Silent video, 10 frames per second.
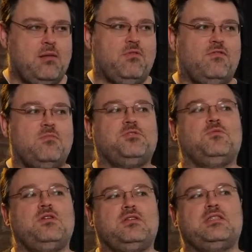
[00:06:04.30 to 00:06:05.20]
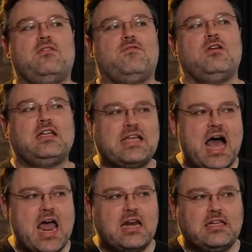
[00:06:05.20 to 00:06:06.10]
and performance will suffer a
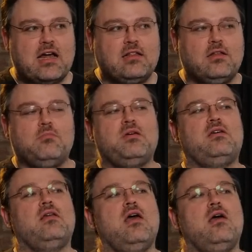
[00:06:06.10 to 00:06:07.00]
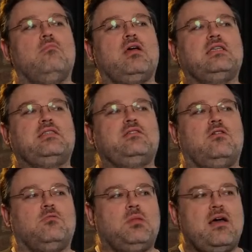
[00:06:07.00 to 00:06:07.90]
tiny, tiny little bit because it's an
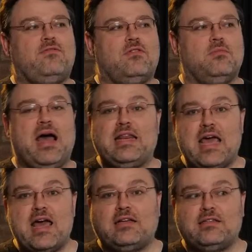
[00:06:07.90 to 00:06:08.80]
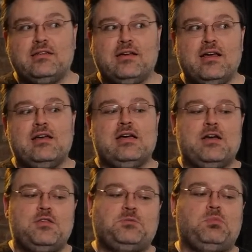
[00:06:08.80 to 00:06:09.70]
older platform. And yet,
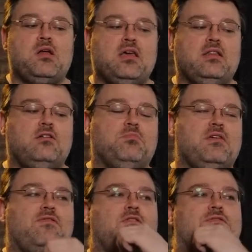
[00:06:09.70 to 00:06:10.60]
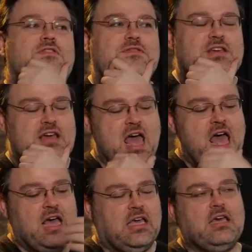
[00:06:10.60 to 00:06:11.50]
this plucky little B450
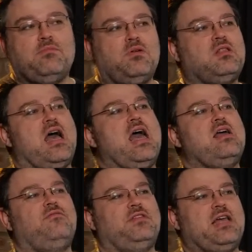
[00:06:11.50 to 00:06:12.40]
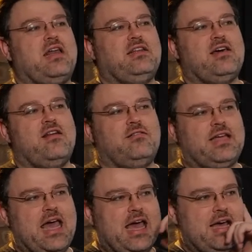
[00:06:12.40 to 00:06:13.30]
can pull ahead of a
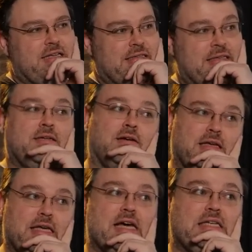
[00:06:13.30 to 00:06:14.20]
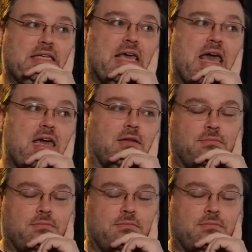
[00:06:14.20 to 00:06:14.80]
9900KS? Yes, it can.